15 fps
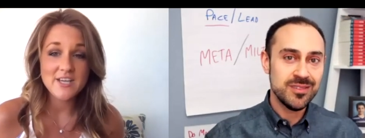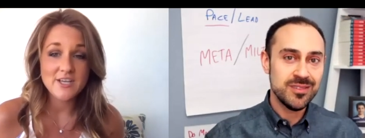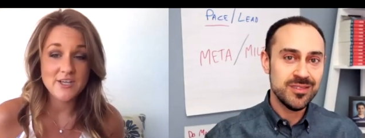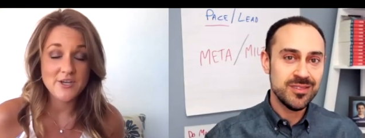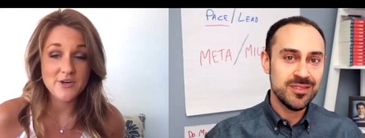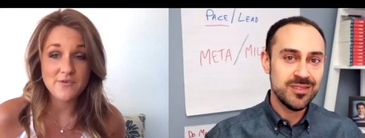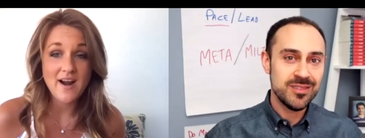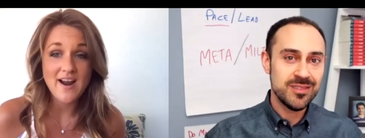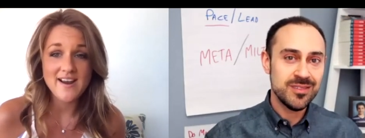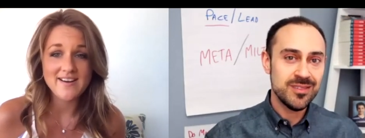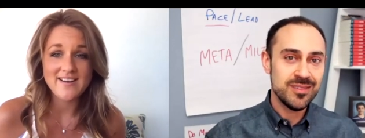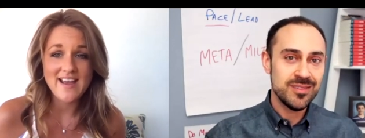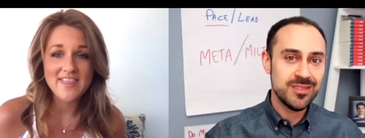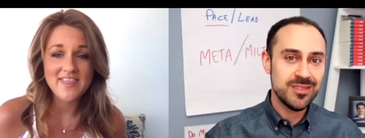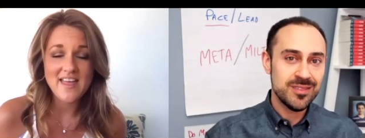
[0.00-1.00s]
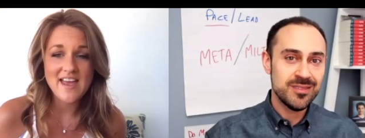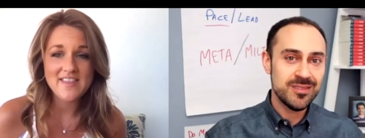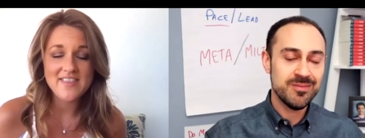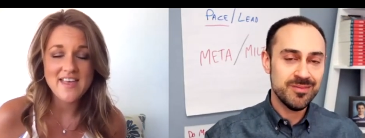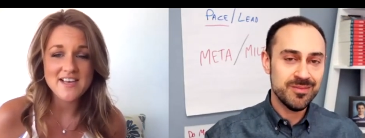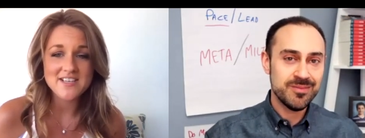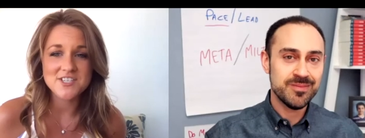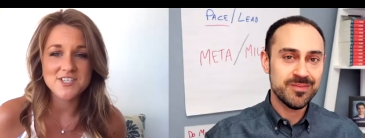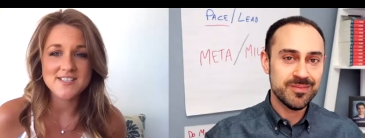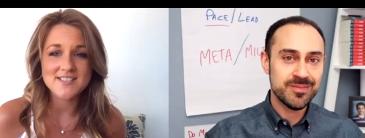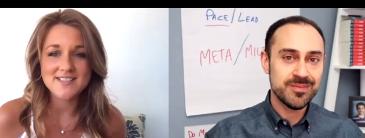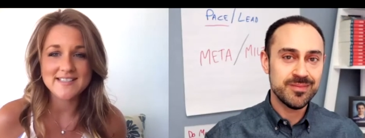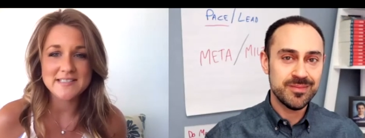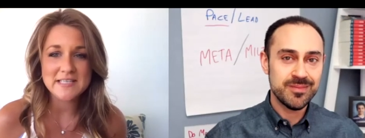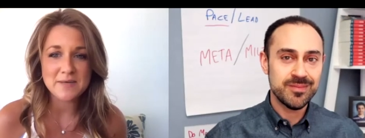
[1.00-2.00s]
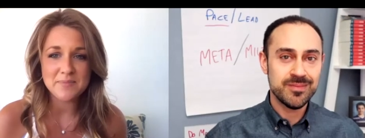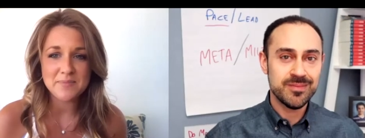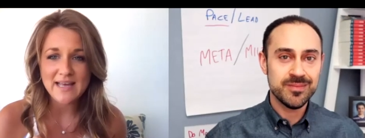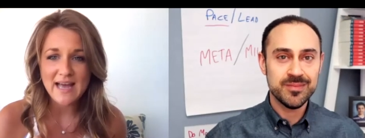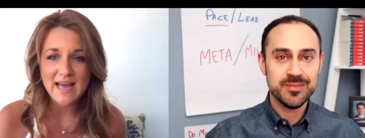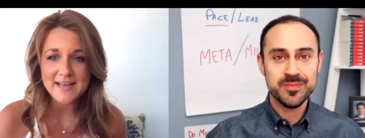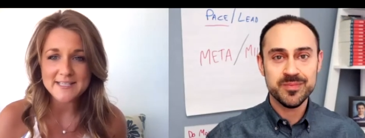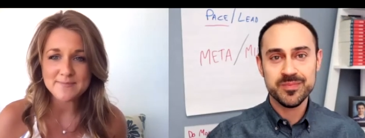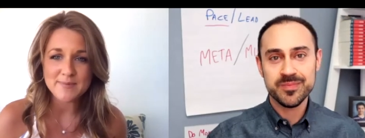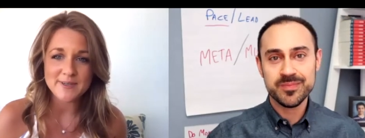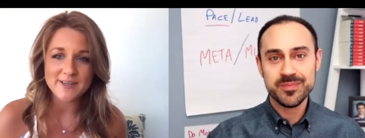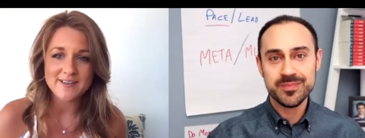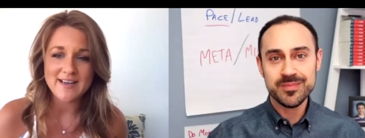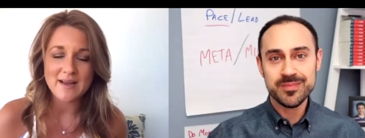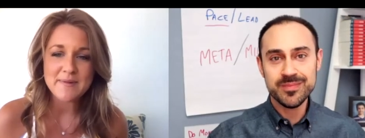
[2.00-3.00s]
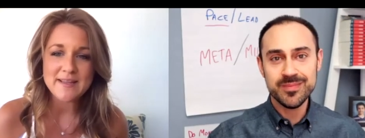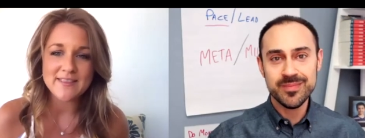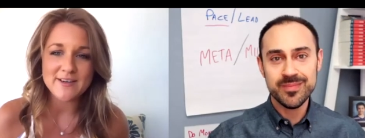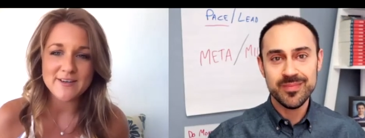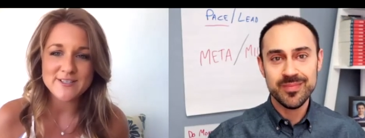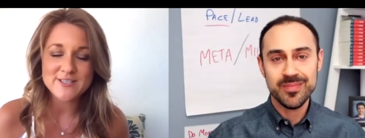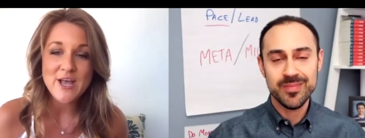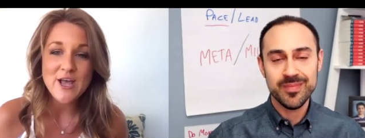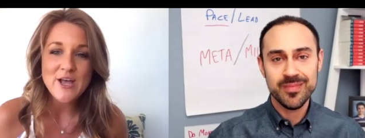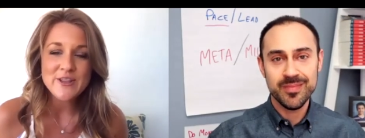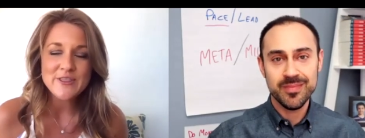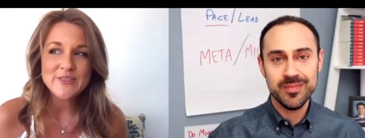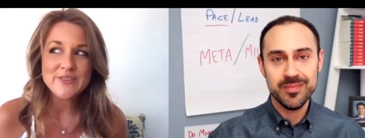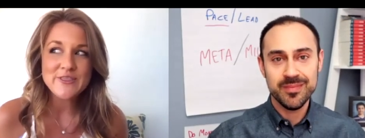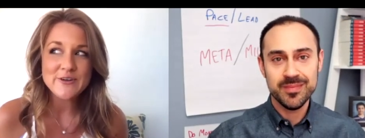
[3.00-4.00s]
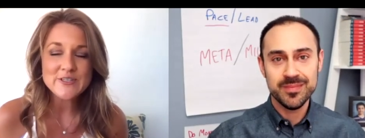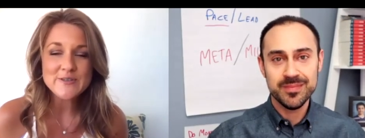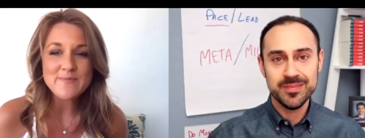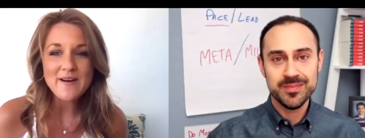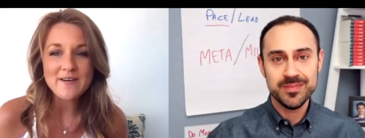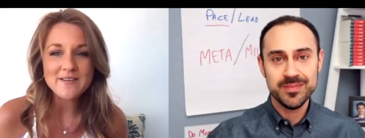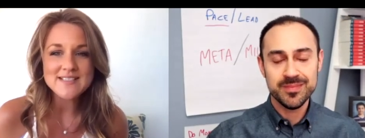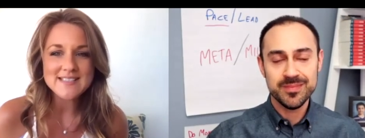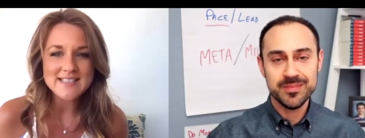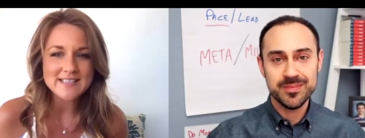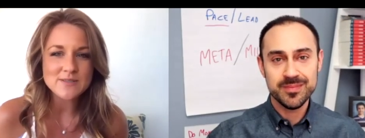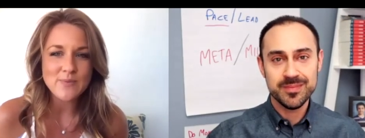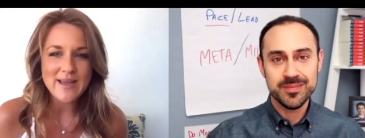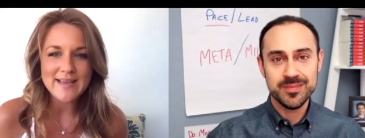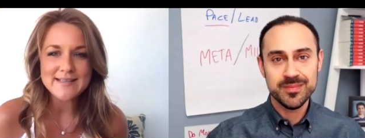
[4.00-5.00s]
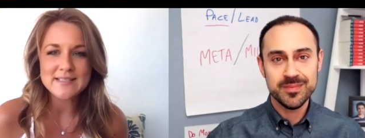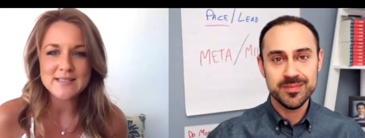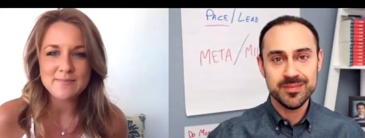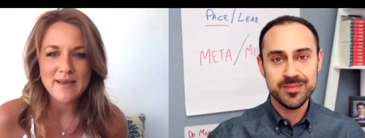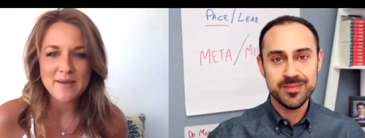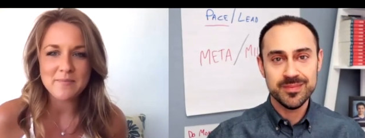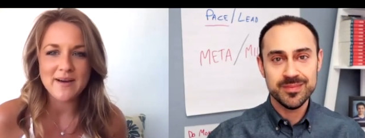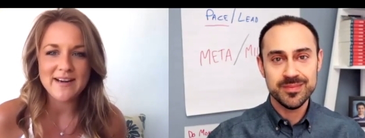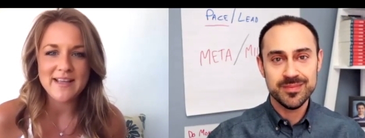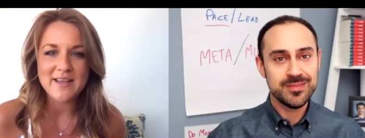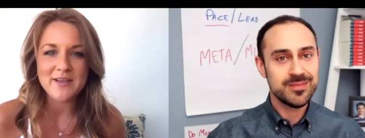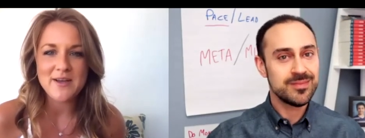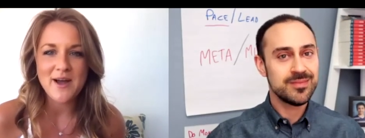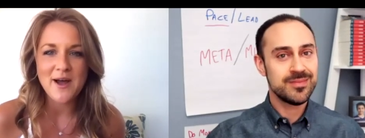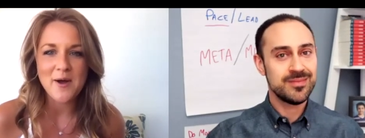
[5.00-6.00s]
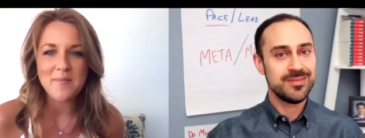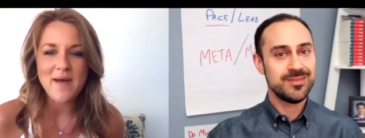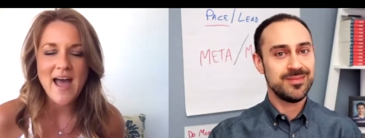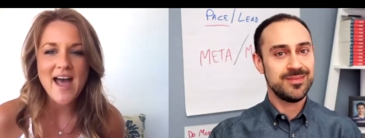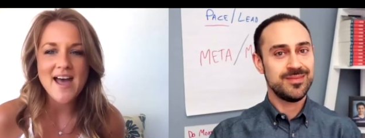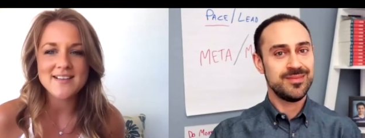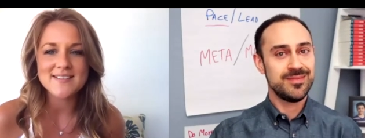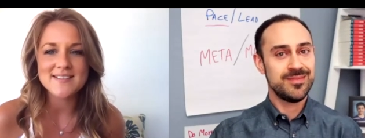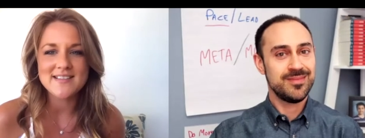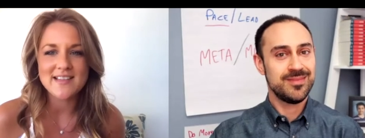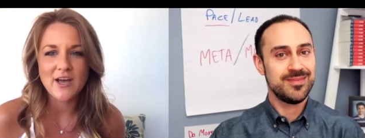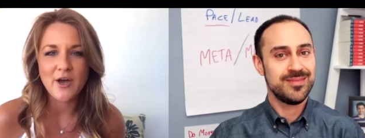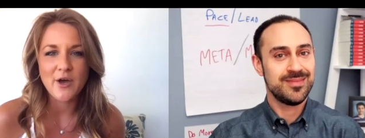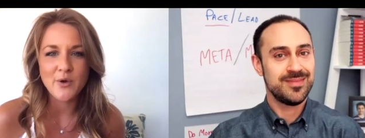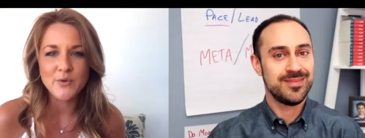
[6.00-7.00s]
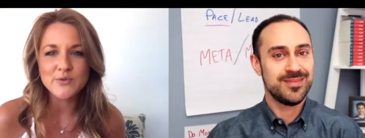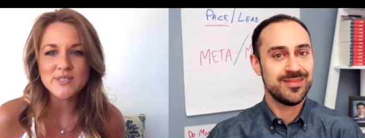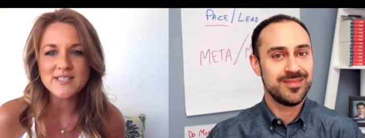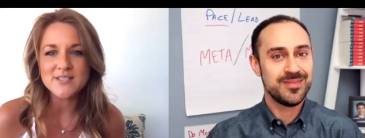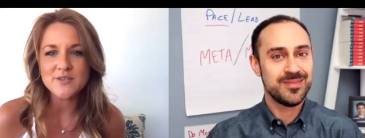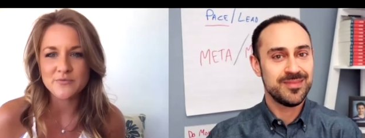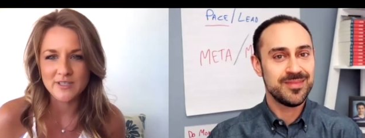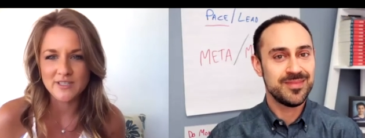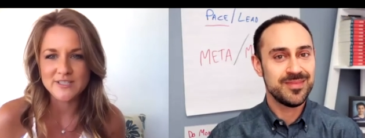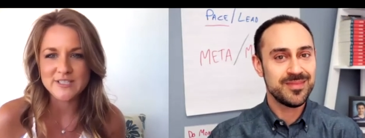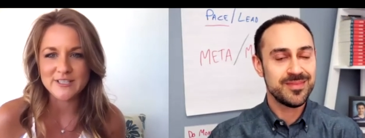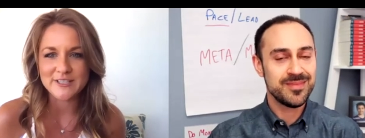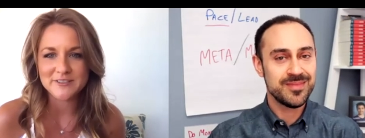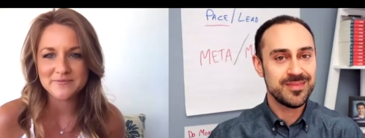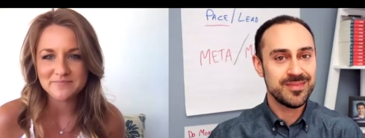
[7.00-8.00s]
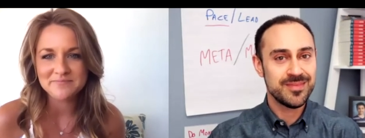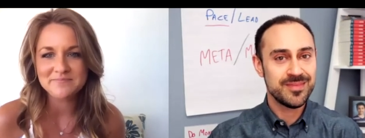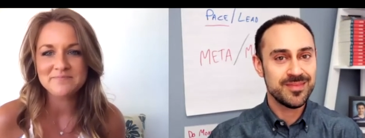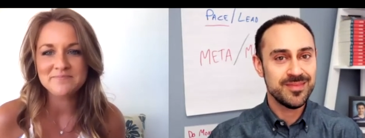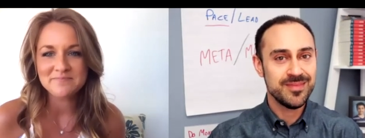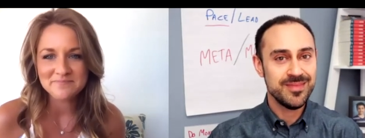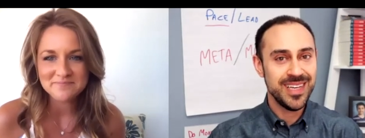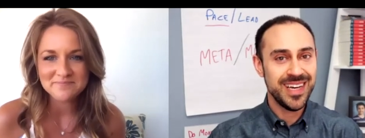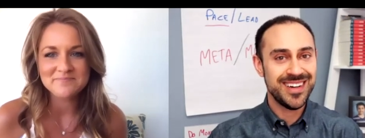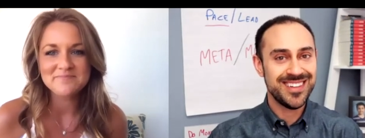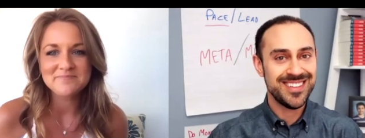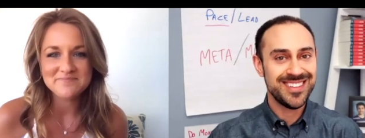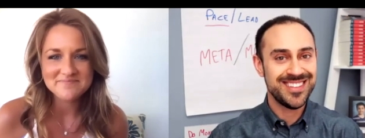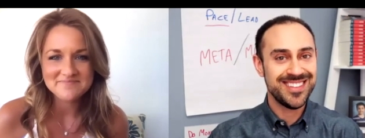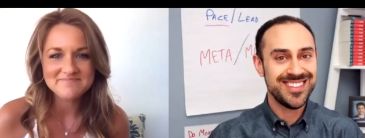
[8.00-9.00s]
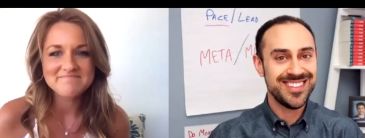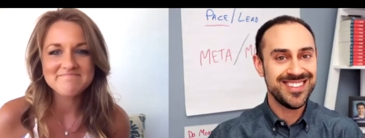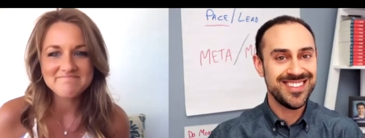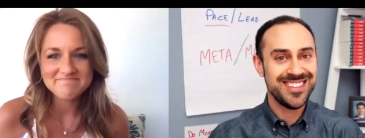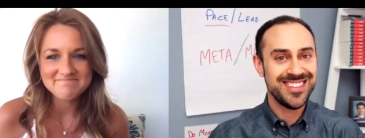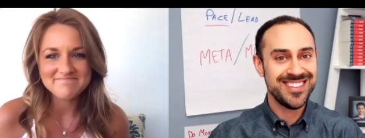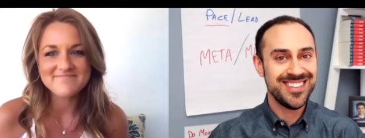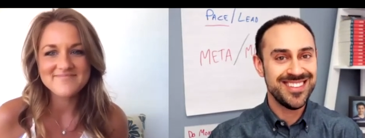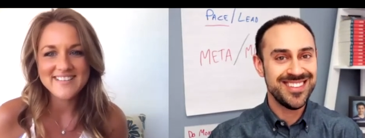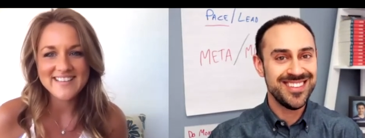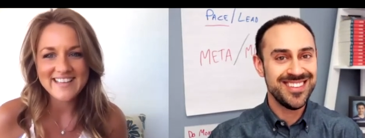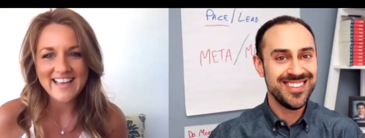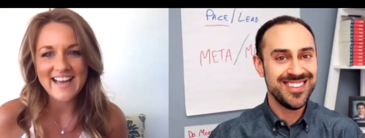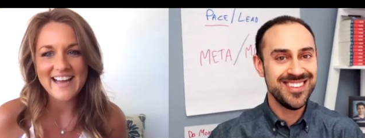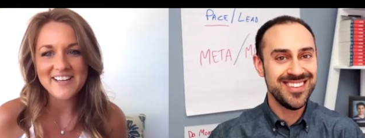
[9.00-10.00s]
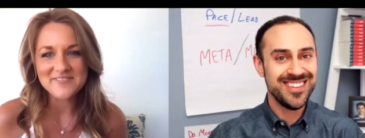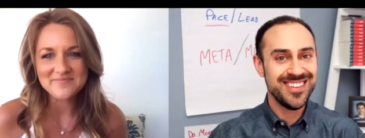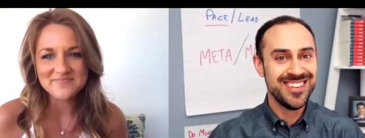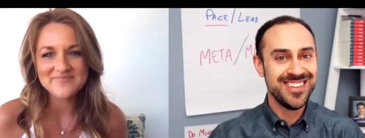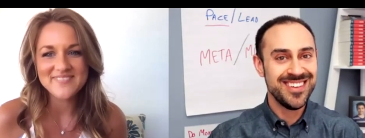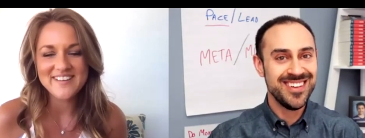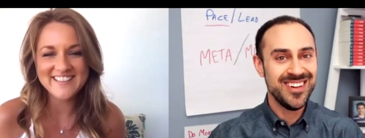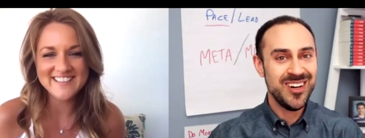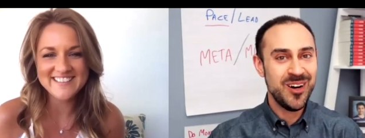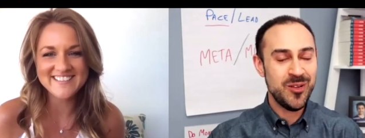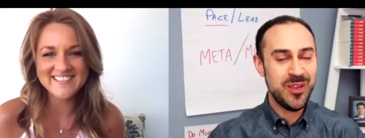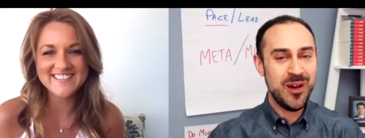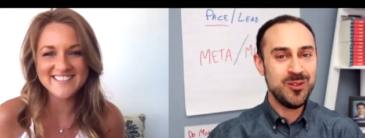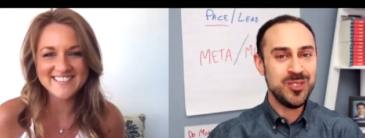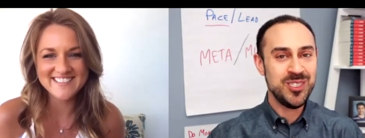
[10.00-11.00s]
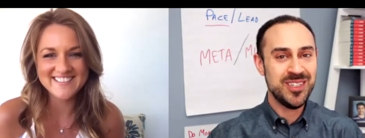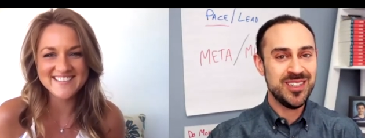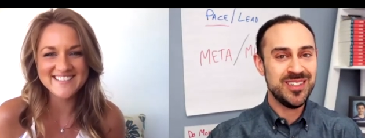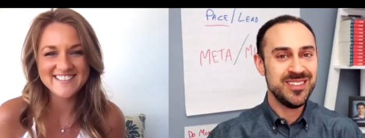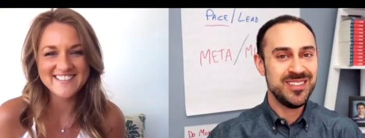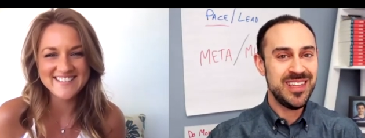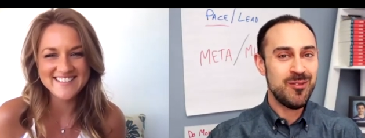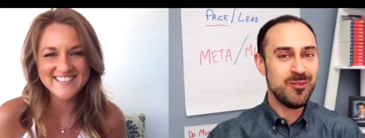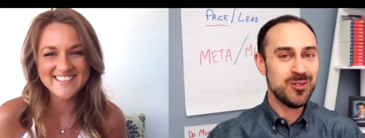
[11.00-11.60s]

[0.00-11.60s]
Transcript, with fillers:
Speaker 1: You're right. And and that's just the tip of the iceberg. I mean, there's there's about six ways to make money um, as the host realtor yeah. Yeah.
Speaker 2: oh, that was a that was